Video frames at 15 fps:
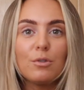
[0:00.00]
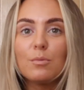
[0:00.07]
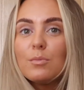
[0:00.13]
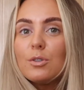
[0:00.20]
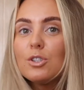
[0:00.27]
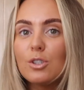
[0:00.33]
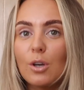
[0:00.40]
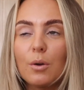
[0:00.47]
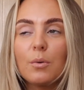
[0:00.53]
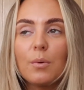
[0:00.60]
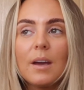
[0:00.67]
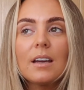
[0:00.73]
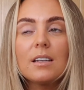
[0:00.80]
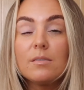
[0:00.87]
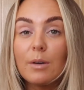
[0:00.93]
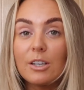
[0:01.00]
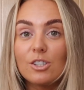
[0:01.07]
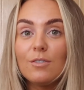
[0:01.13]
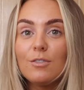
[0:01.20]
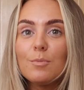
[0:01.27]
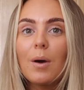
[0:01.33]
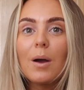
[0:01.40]
them so quick,
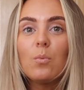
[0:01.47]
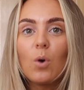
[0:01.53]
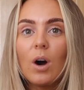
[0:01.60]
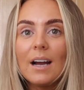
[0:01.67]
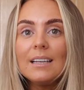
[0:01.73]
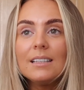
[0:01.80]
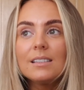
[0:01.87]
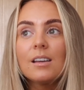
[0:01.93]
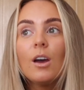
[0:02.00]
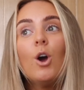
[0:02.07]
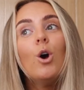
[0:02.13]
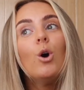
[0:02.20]
especially if you buy white,